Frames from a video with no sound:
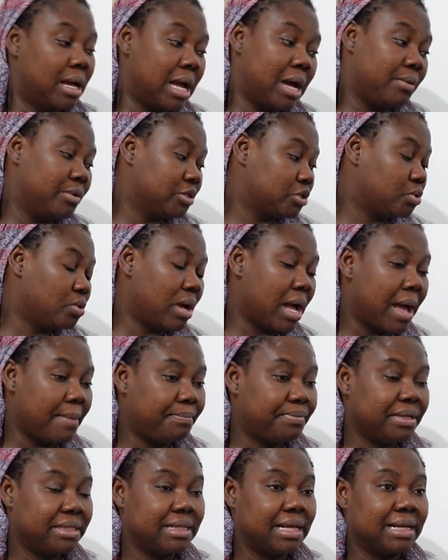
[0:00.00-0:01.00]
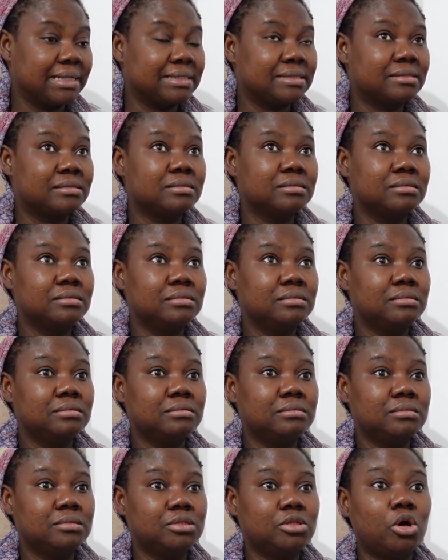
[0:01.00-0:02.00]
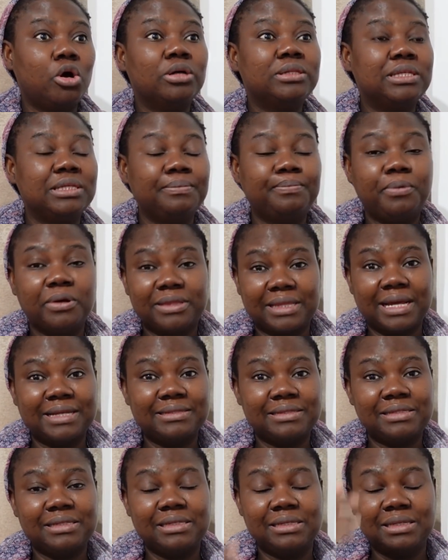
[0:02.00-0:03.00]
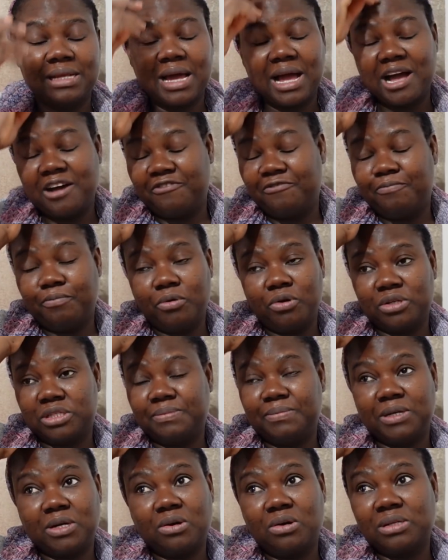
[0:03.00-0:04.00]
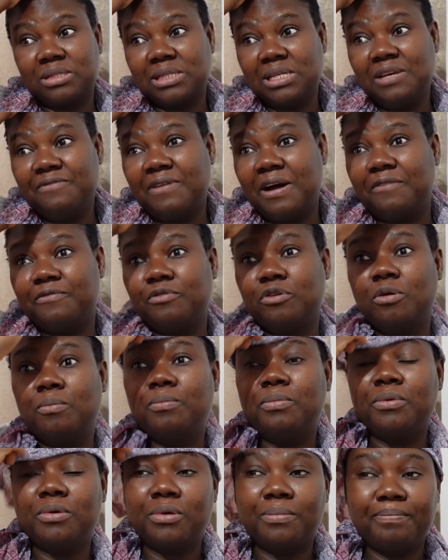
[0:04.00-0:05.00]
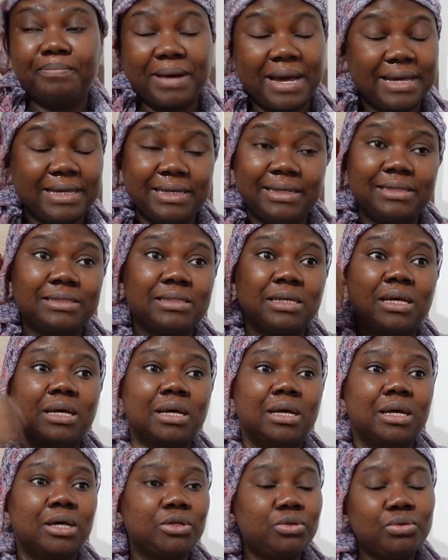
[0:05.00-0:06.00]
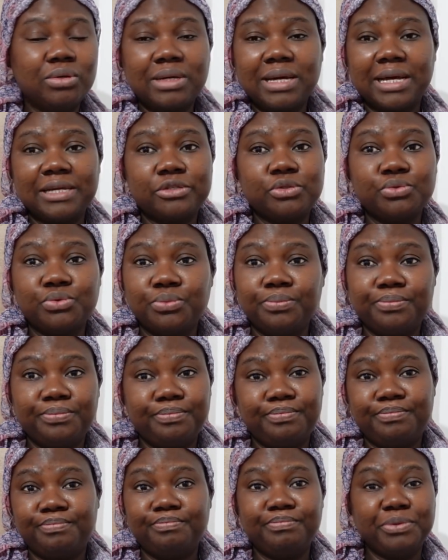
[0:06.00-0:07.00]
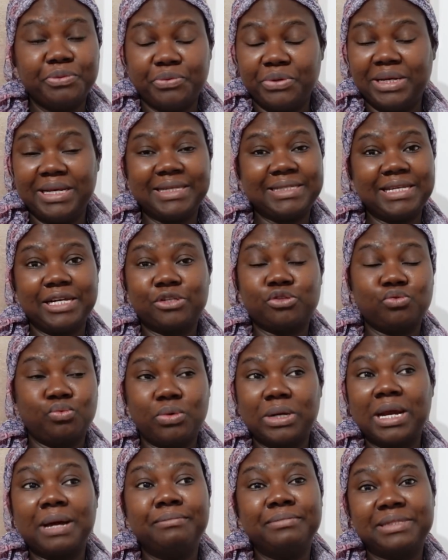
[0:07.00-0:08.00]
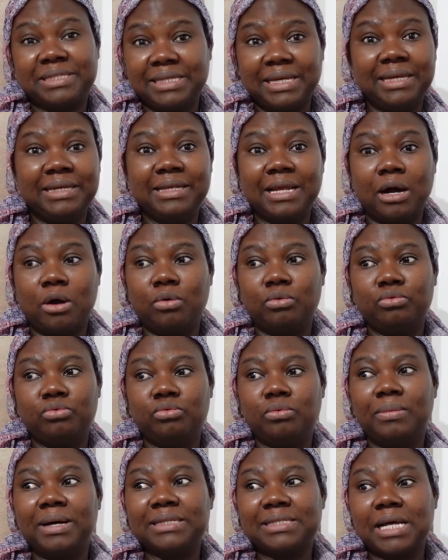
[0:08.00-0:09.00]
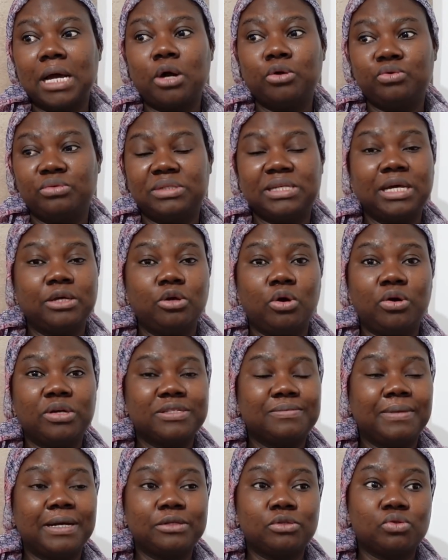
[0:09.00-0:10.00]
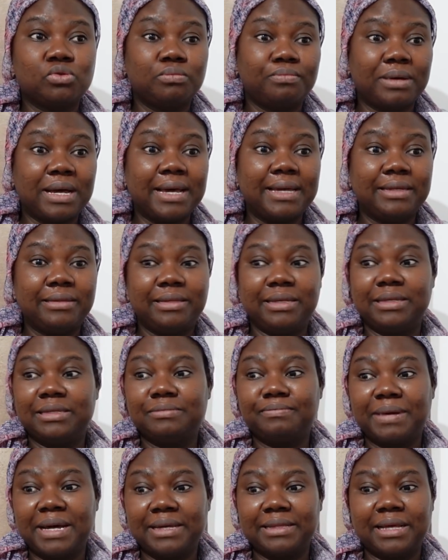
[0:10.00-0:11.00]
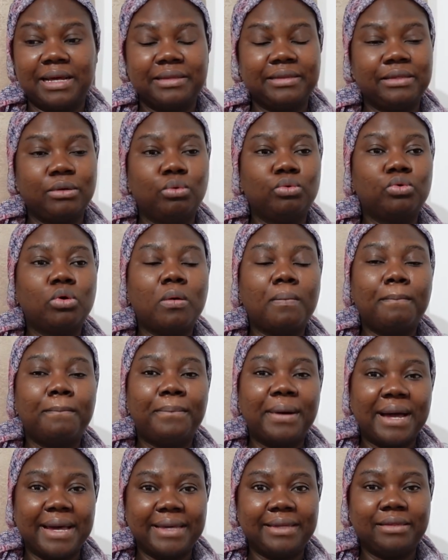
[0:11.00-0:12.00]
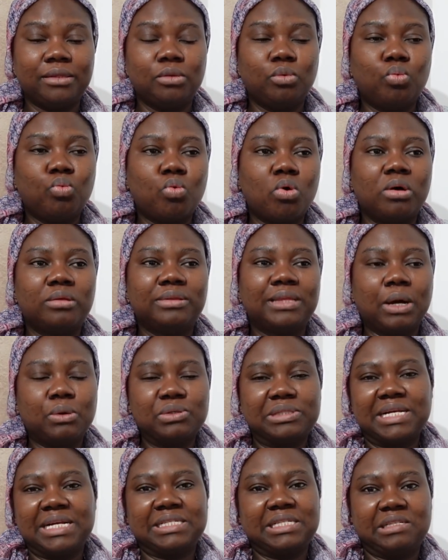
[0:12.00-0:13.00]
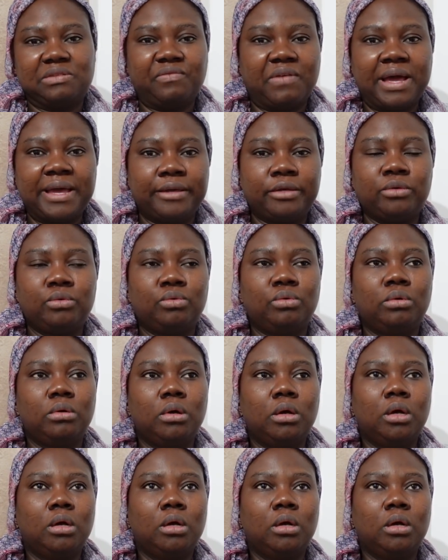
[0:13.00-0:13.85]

I was so happy that all the important thing I've bought, because if I've not bought, buy it, you guys will be related to what I'm saying now. No matter how you tell your husband to buy this, buy that, they will not buy the one that will satisfy you.